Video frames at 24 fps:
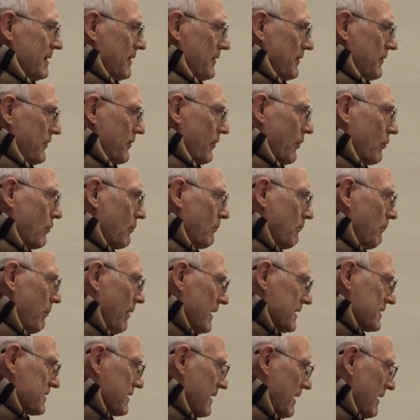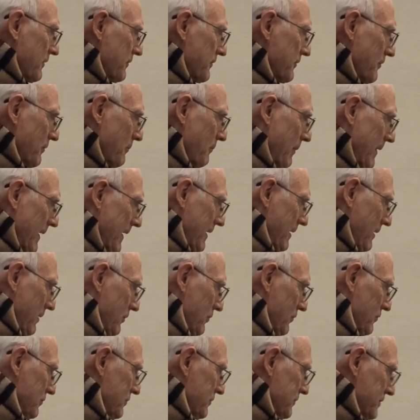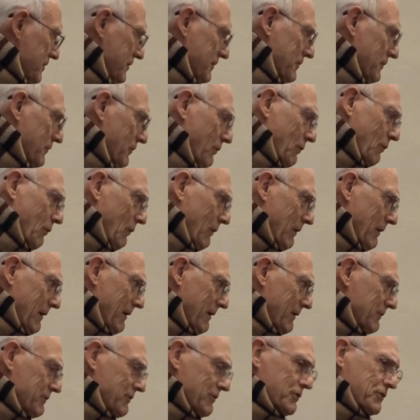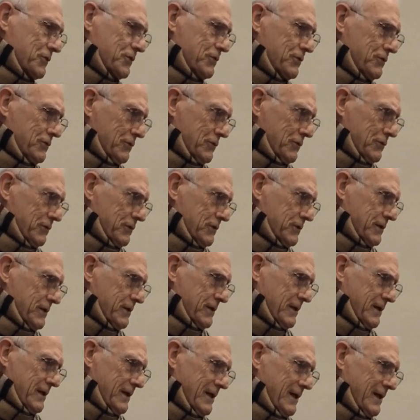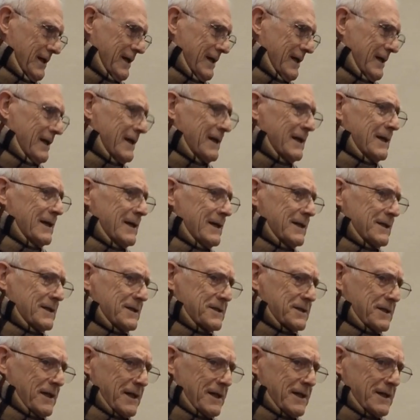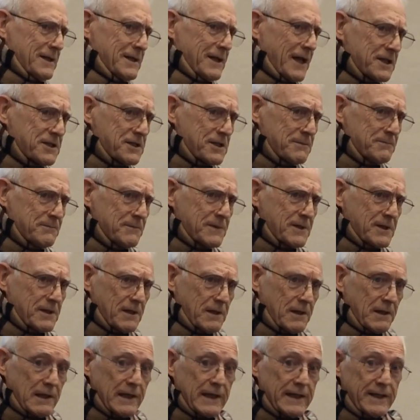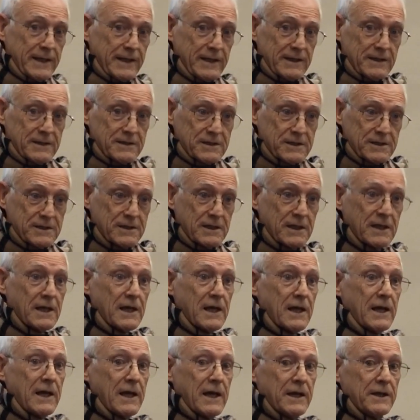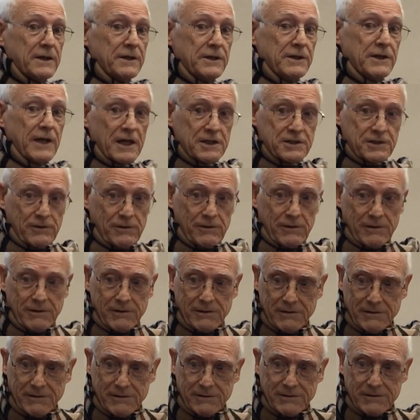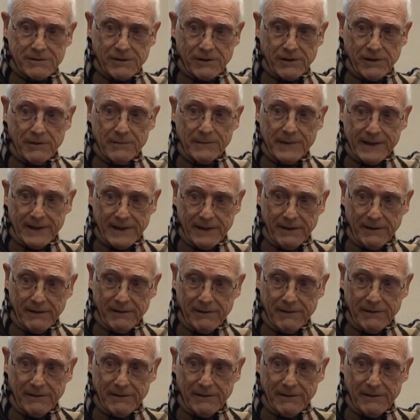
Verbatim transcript: and don't bust out your pantaloons and don't wear out your shoes. Say yes'm to the ladies and yes'er to the men.